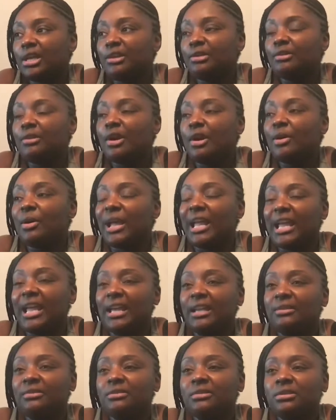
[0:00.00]
you know?
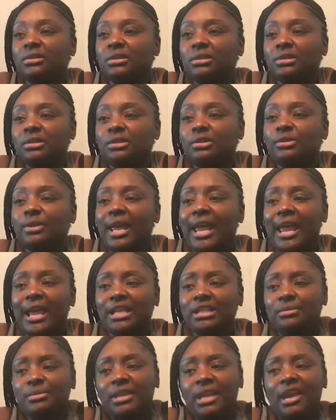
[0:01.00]
And you
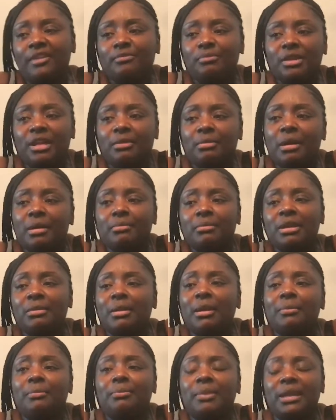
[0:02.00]
asked me, have me and
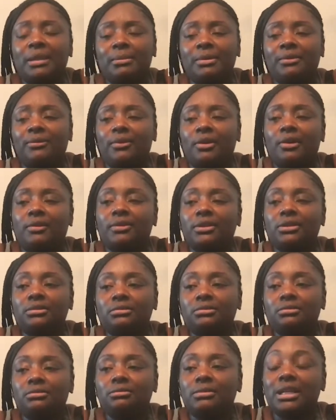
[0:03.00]
my baby father,
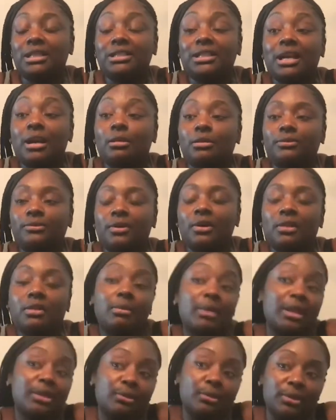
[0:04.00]
my child's father,
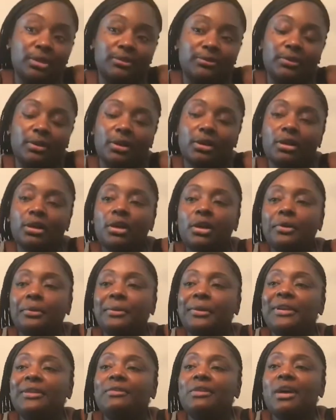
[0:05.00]
my daughter's father,
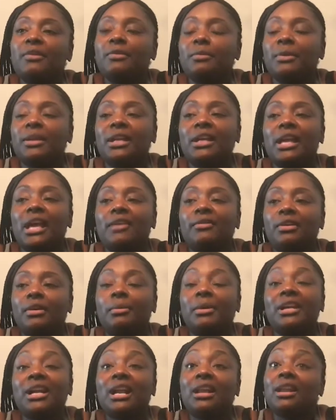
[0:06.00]
we've never been together,
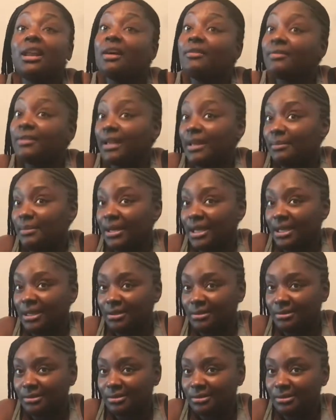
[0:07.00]
but I love that man.
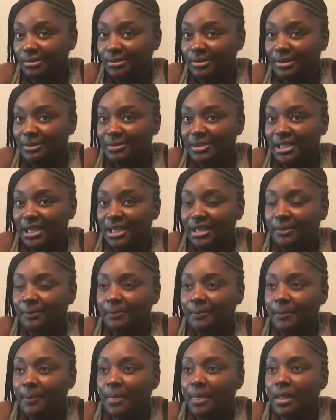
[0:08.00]
You know what I'm saying?
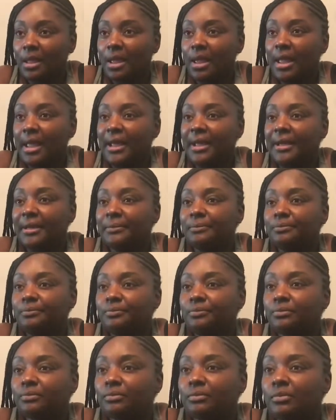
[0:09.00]
And
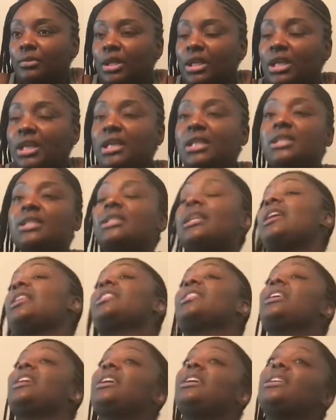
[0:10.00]
he
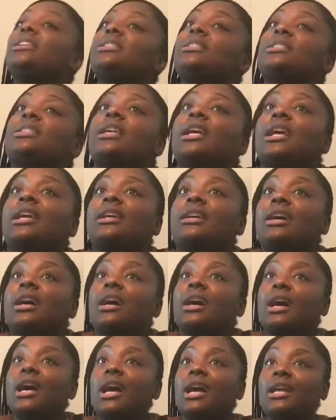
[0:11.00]
said things like,
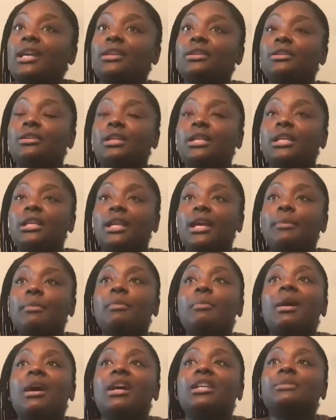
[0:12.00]
him
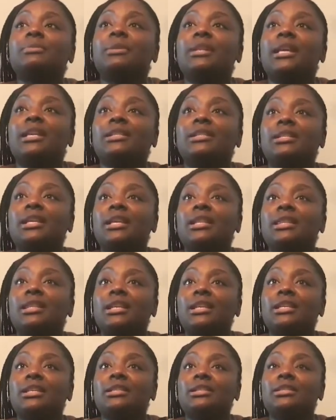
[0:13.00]
and my husband has said
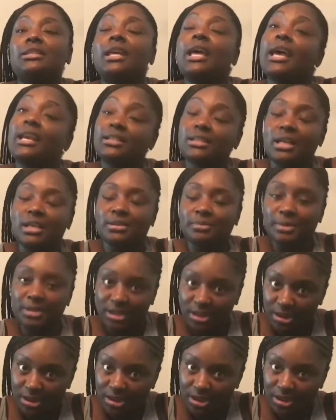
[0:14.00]
things,
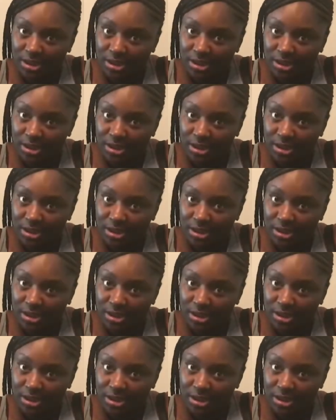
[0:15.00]
ex-husband,